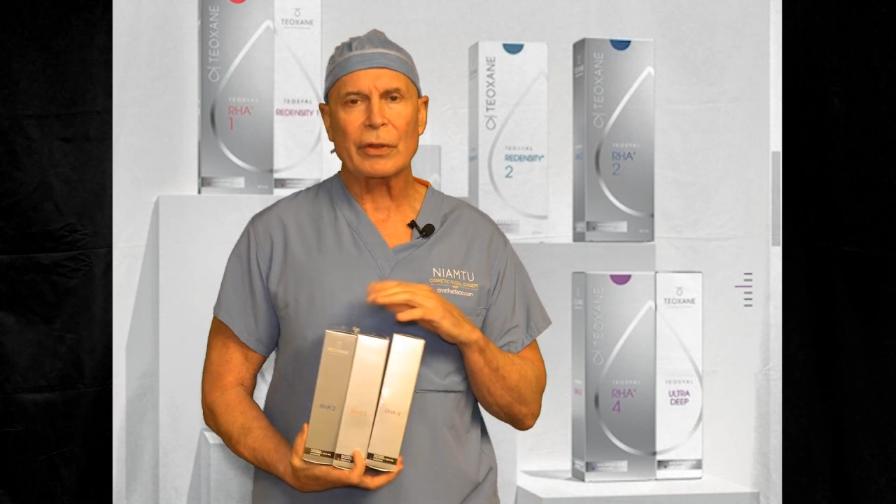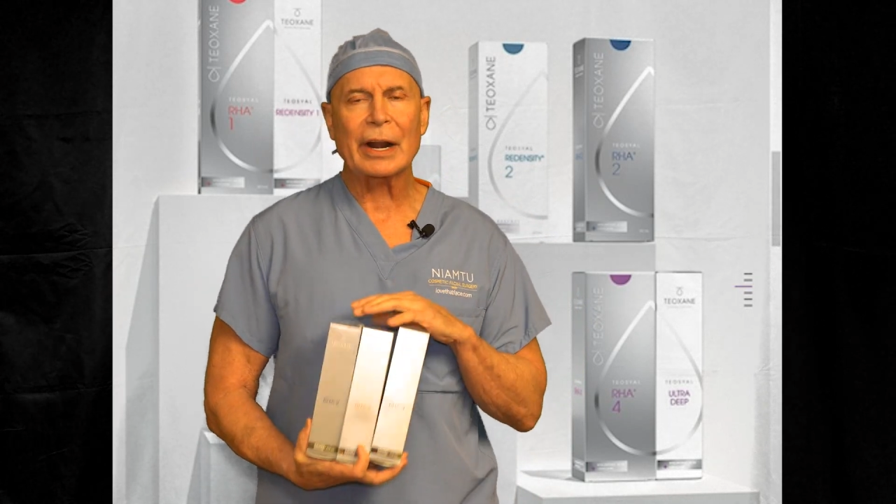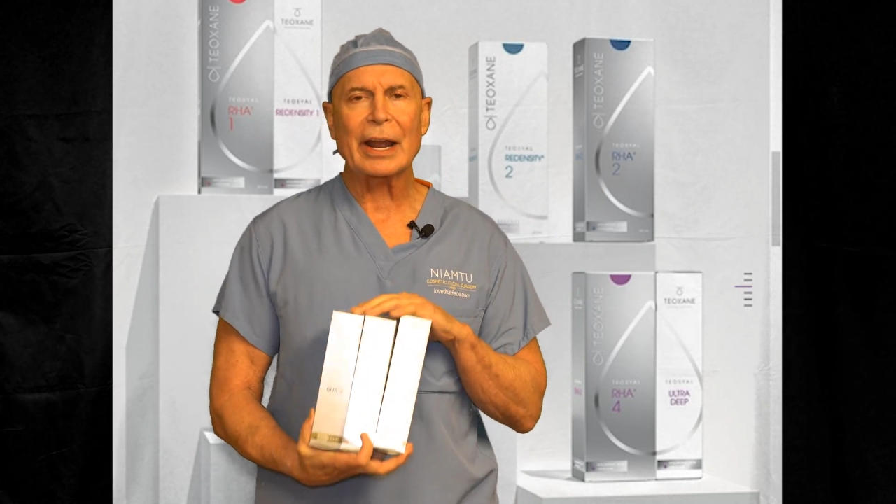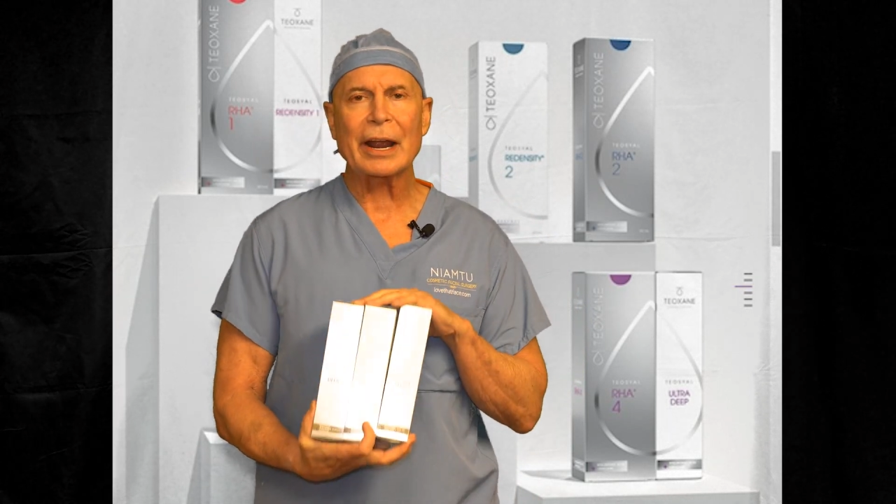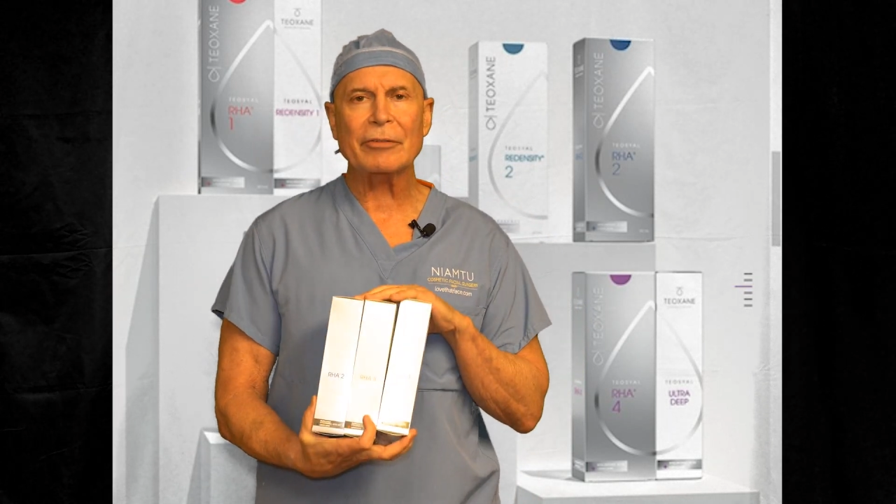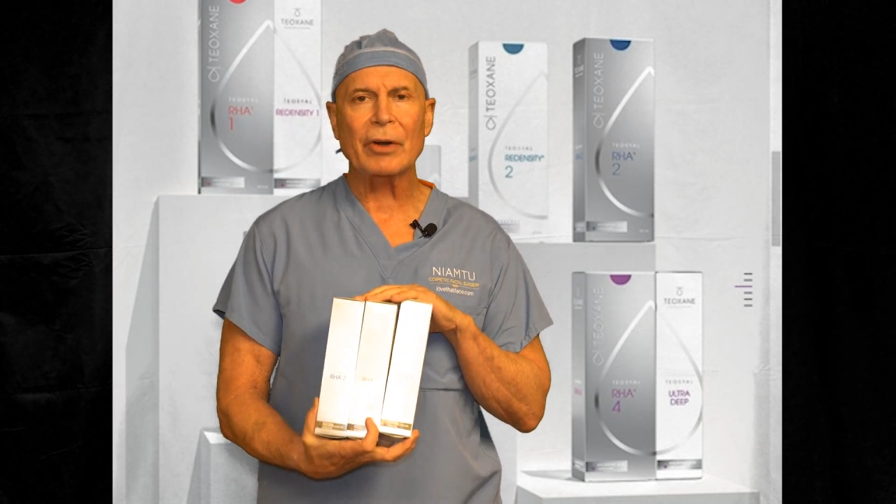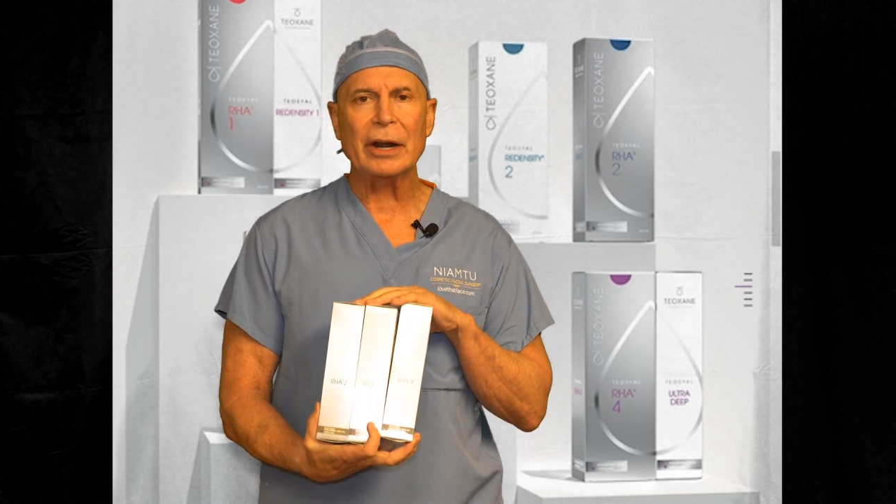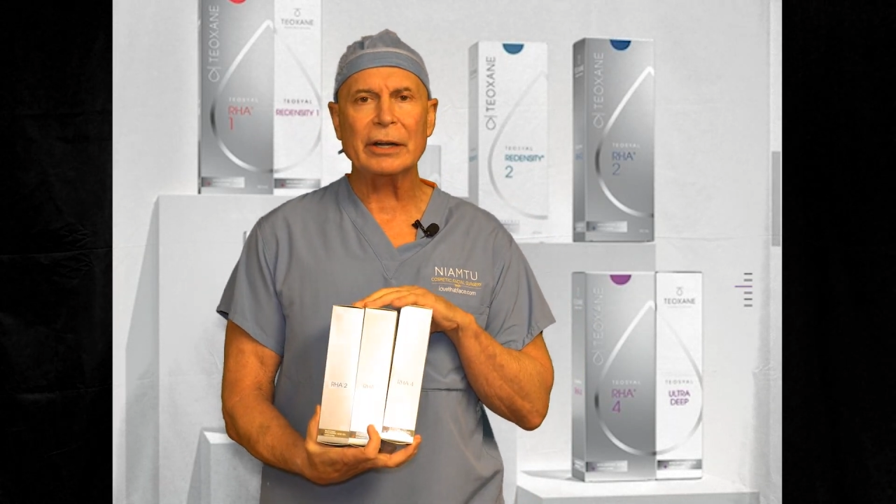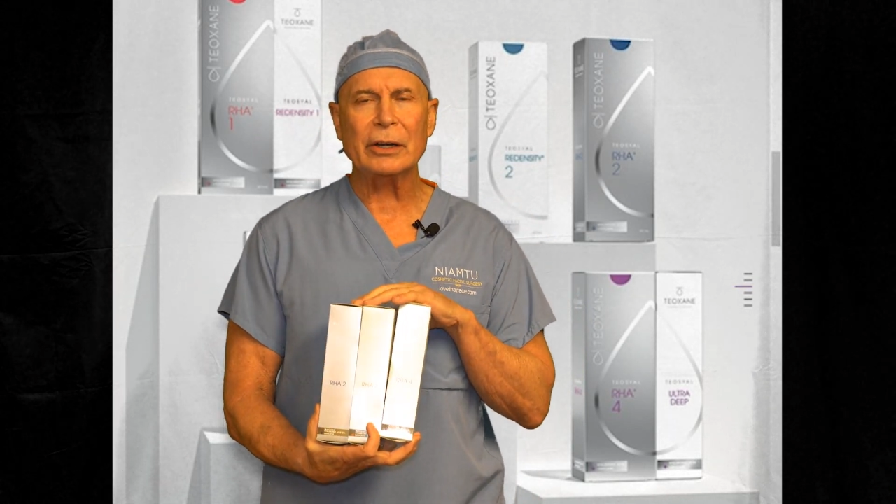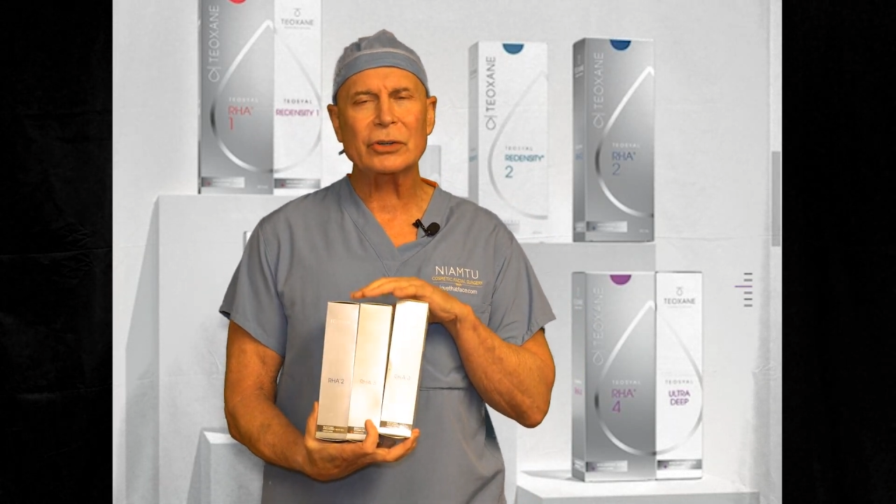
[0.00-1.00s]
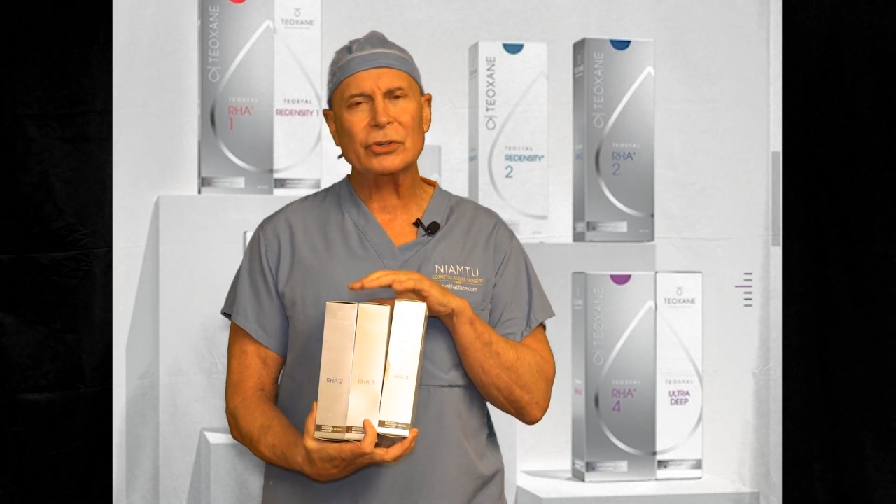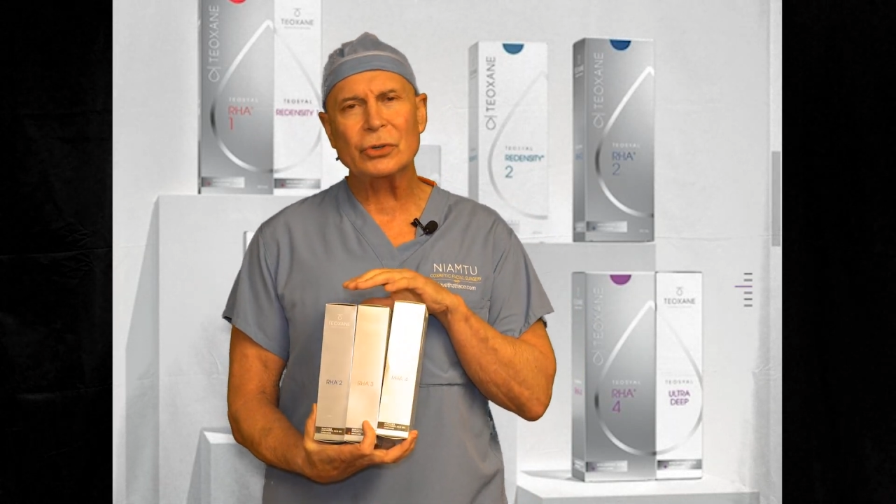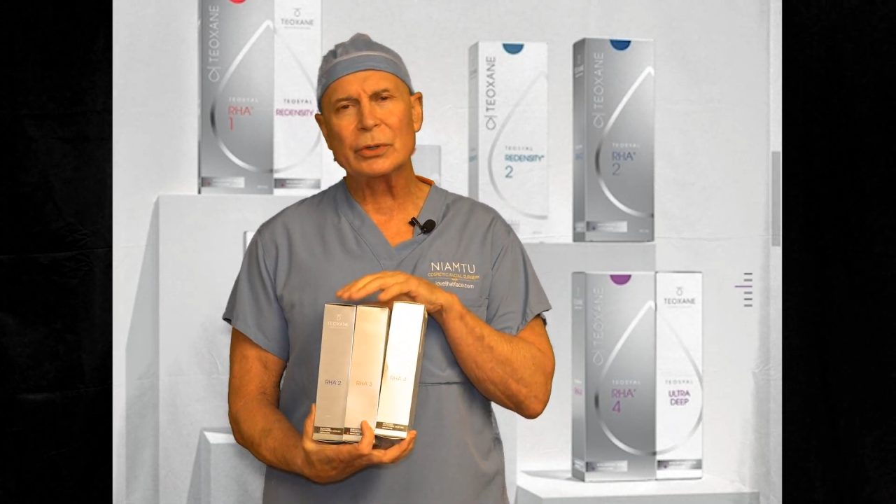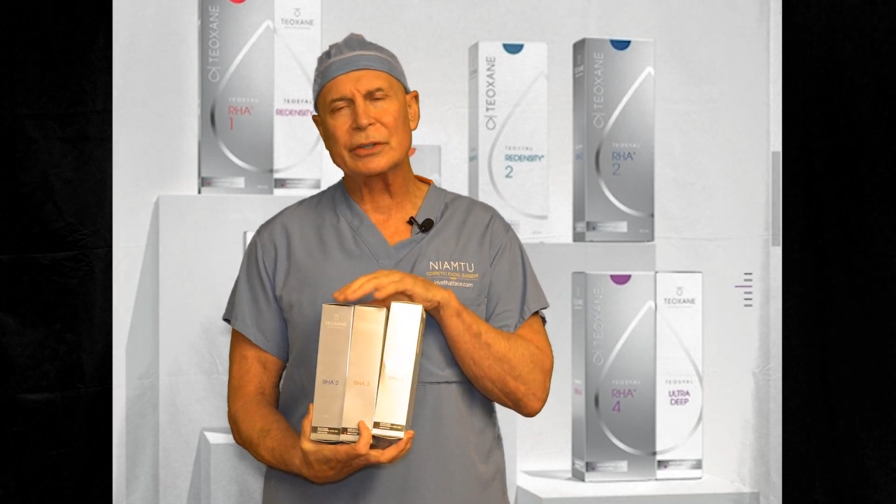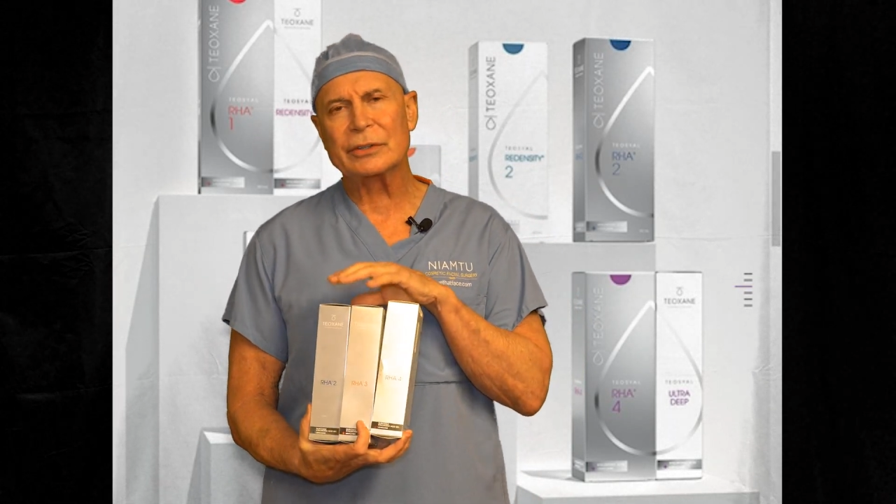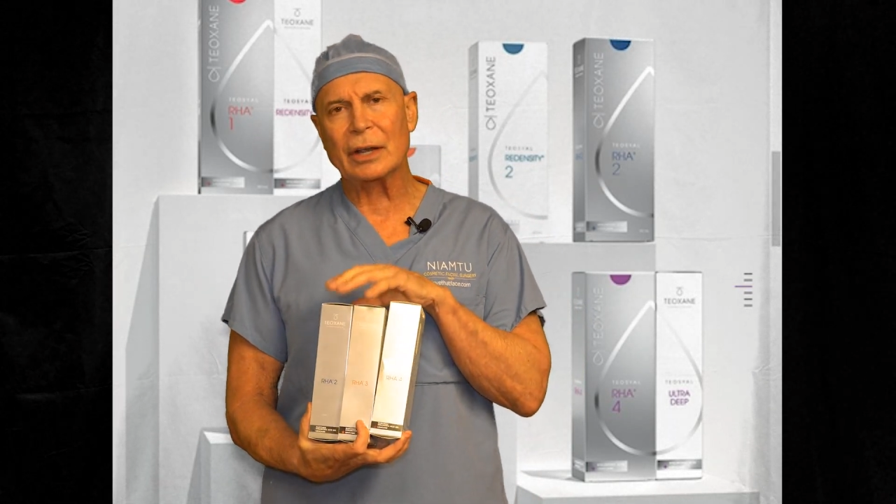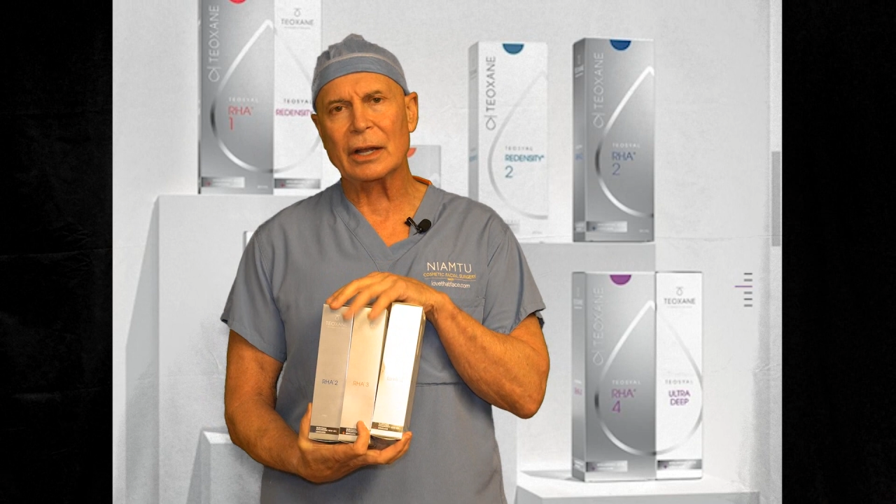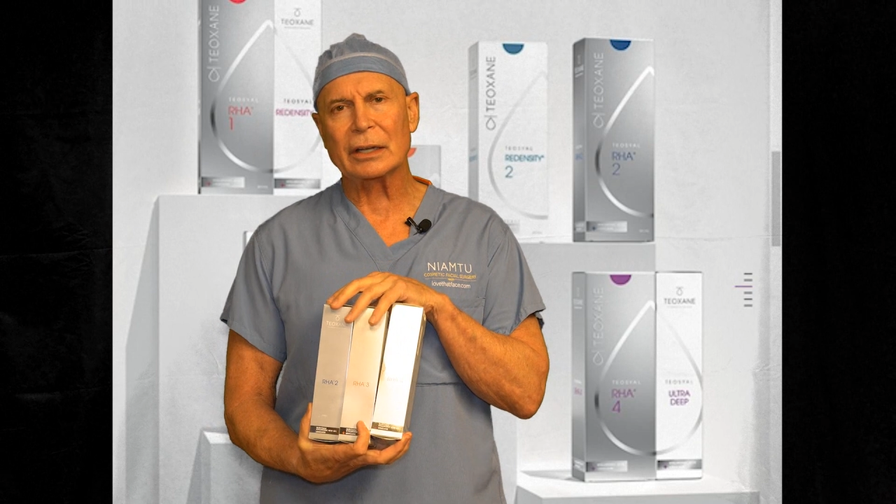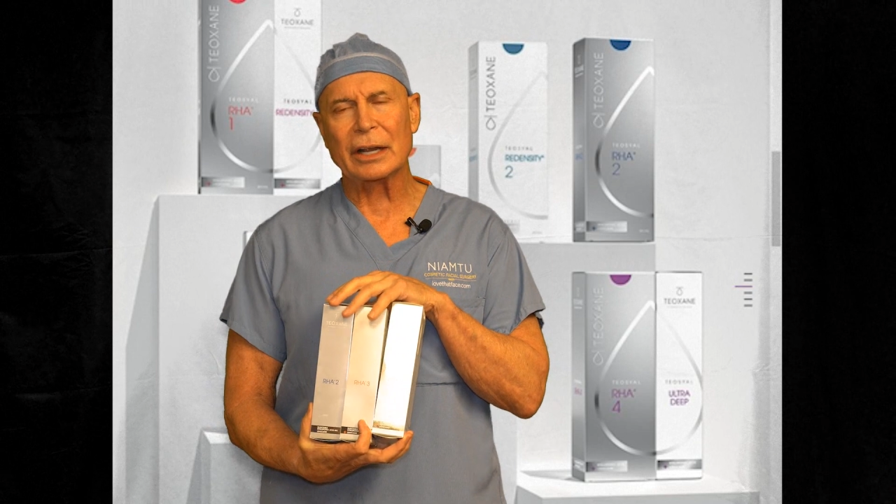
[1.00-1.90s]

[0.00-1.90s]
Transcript: I have right here. Two is uh,